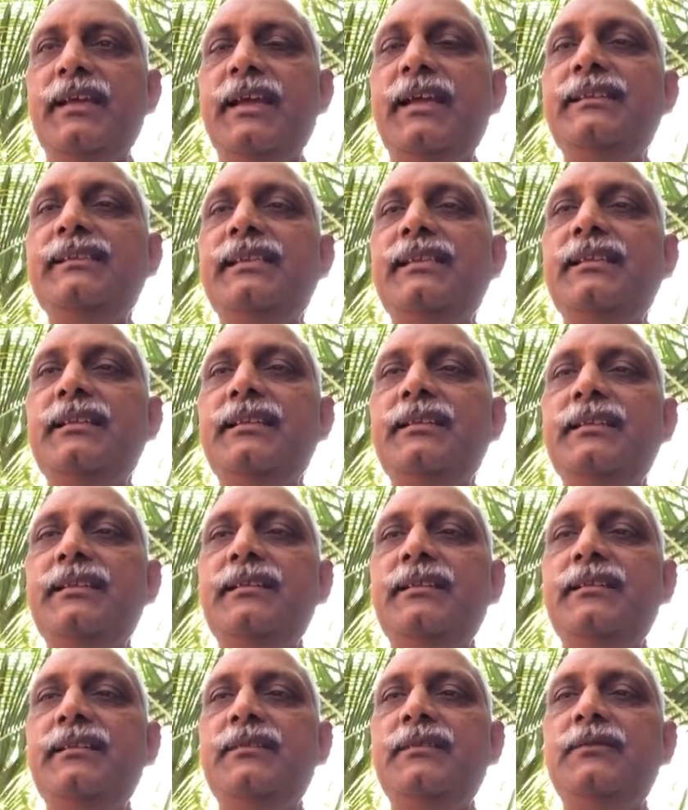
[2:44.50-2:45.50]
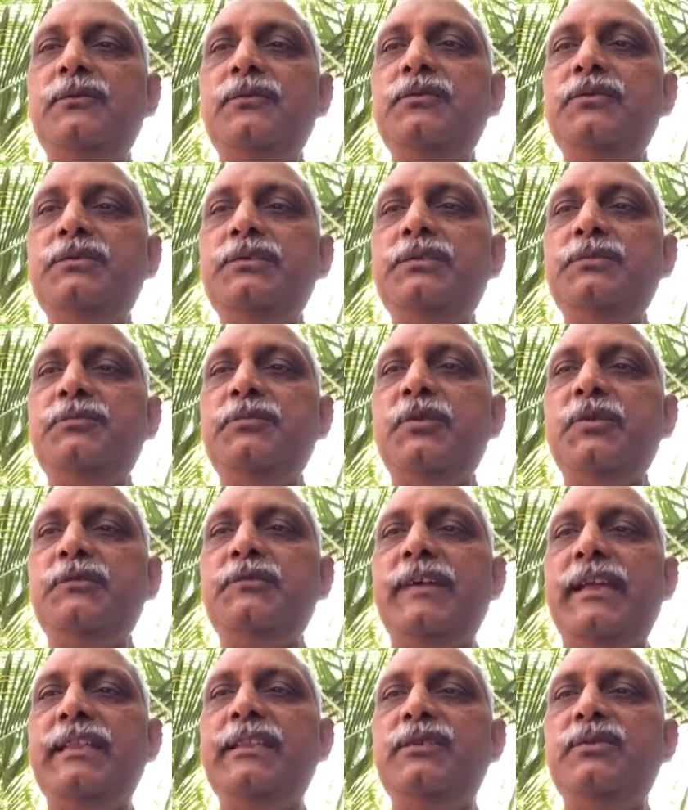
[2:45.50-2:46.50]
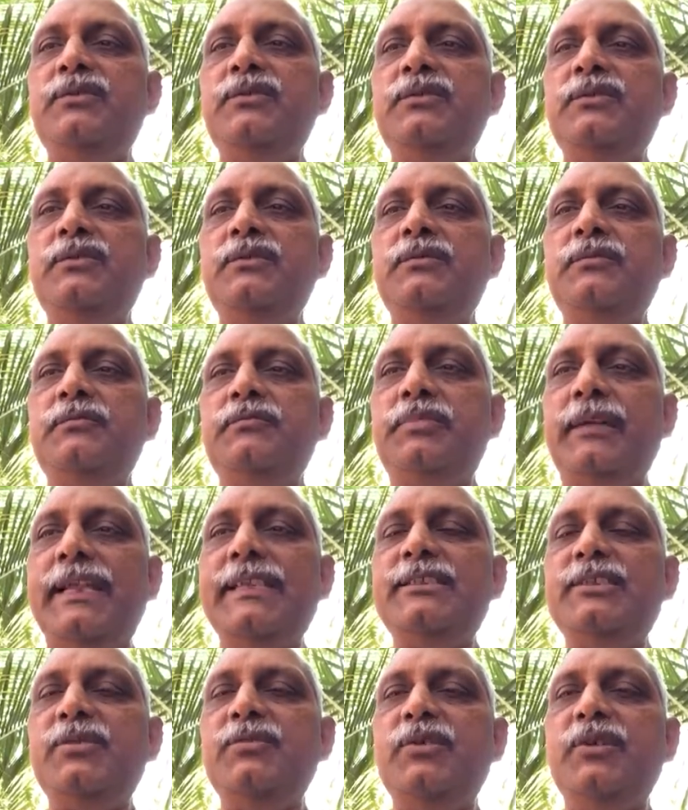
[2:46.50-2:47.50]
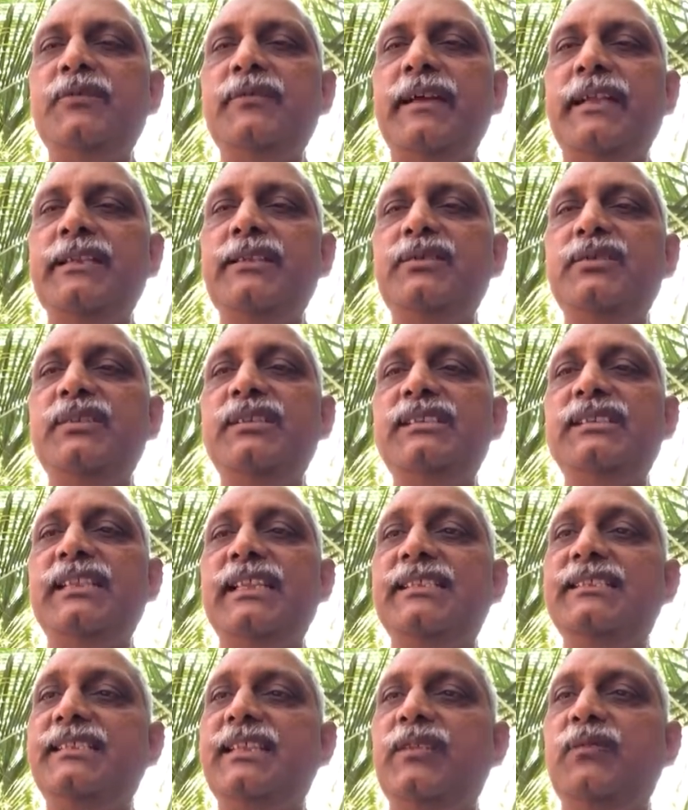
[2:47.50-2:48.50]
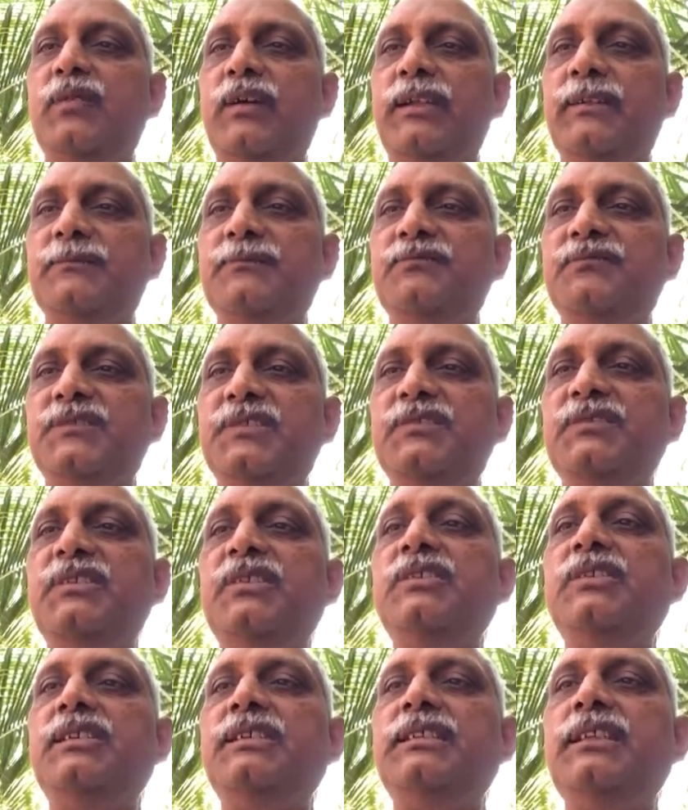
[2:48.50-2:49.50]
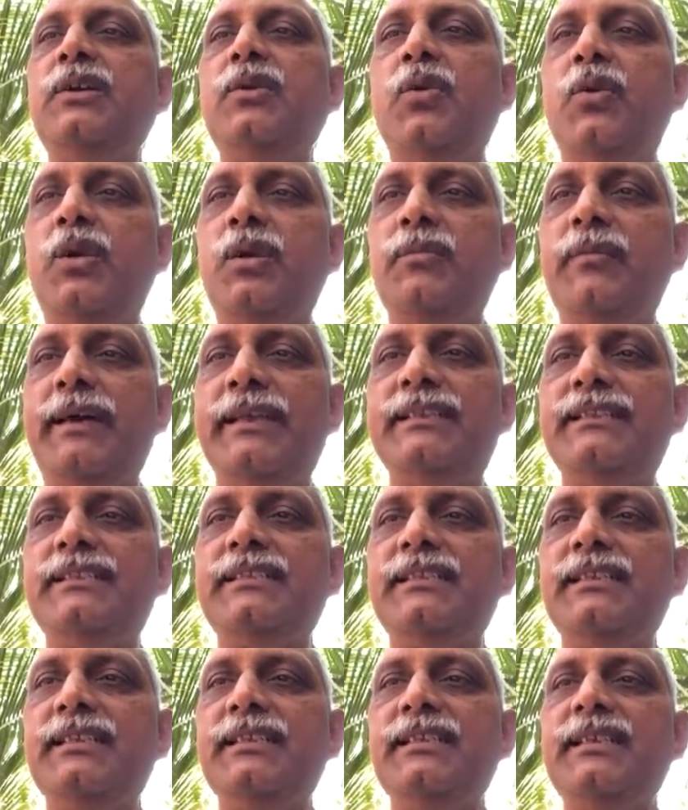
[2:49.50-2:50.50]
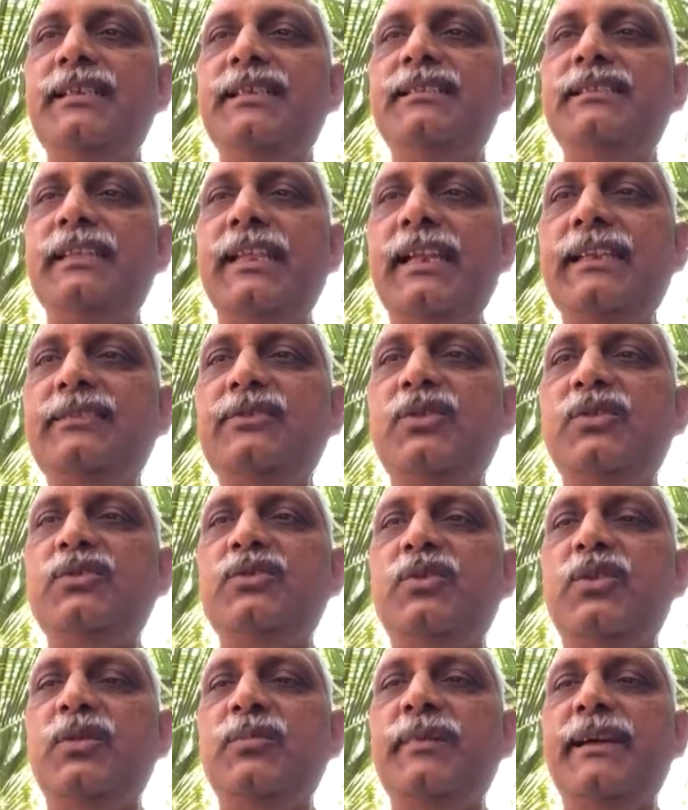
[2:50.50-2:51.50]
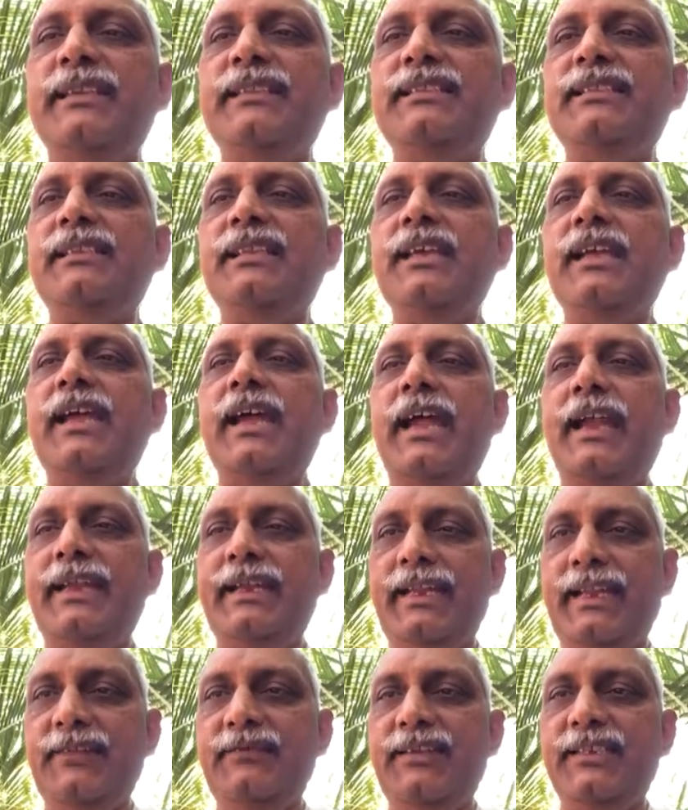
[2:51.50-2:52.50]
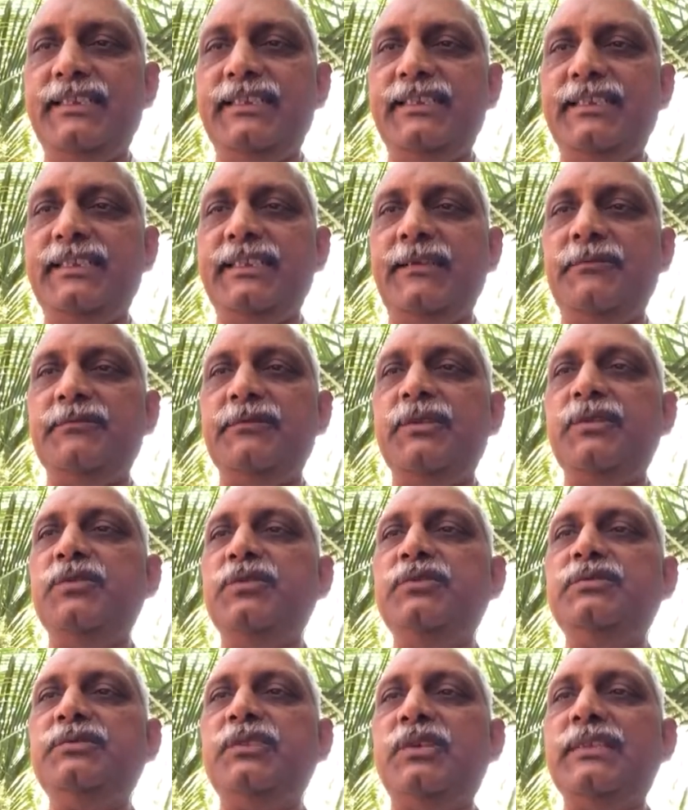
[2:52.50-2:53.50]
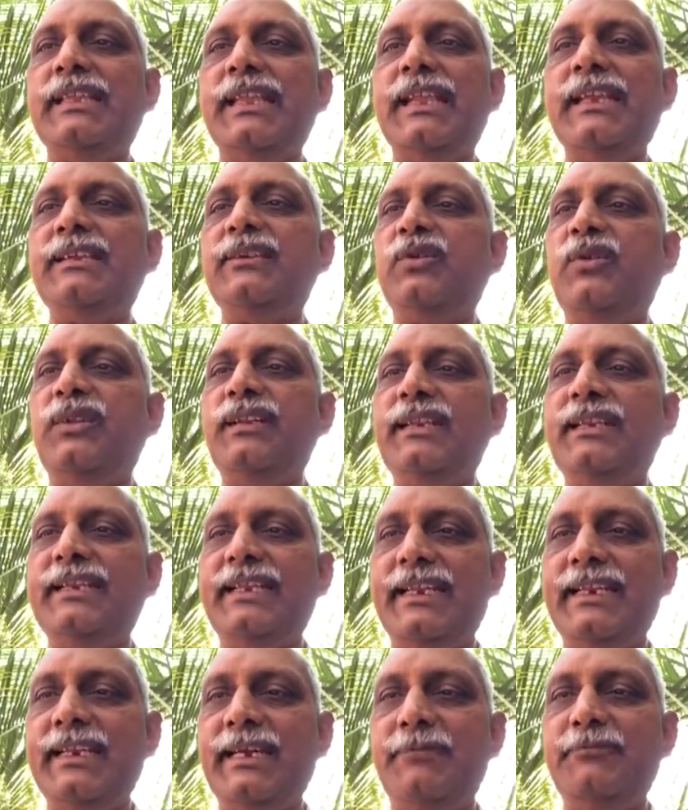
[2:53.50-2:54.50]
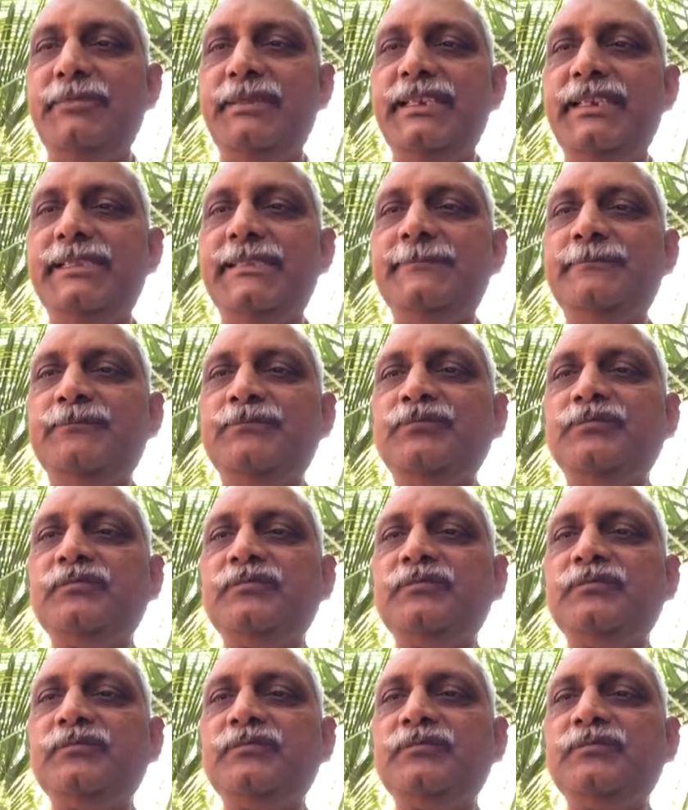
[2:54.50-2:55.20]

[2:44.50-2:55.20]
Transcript: and then whose book value, price to book value is less than 1. So those are the gold mines. Select those gold mines and invest in them. You select only 10 companies.